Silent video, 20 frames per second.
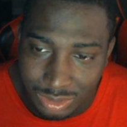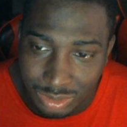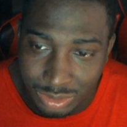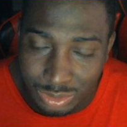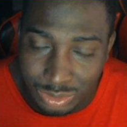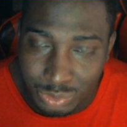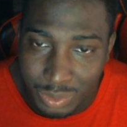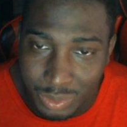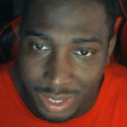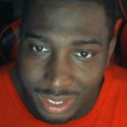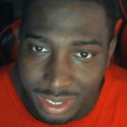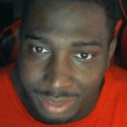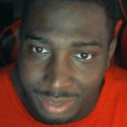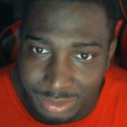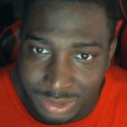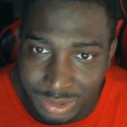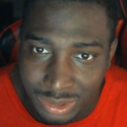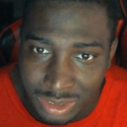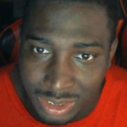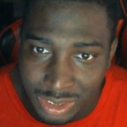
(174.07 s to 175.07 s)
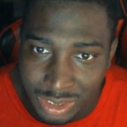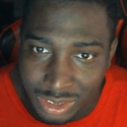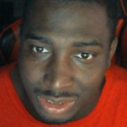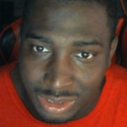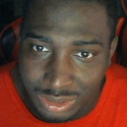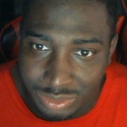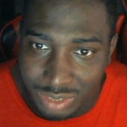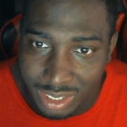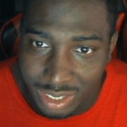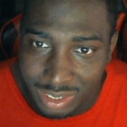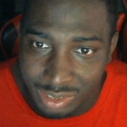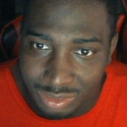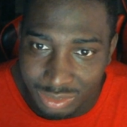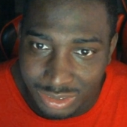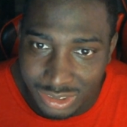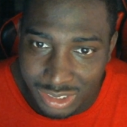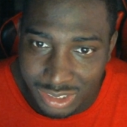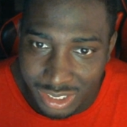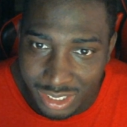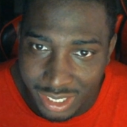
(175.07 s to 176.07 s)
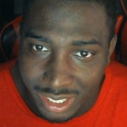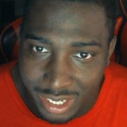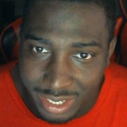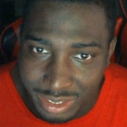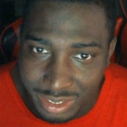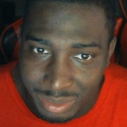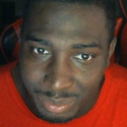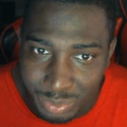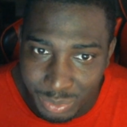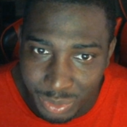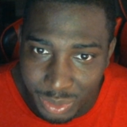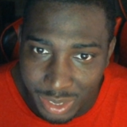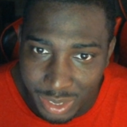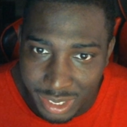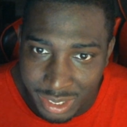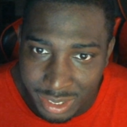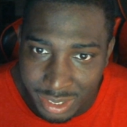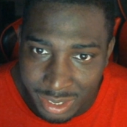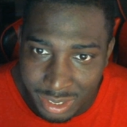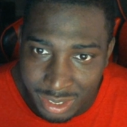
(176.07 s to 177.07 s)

Two L Fs. So we got Goten and your boy.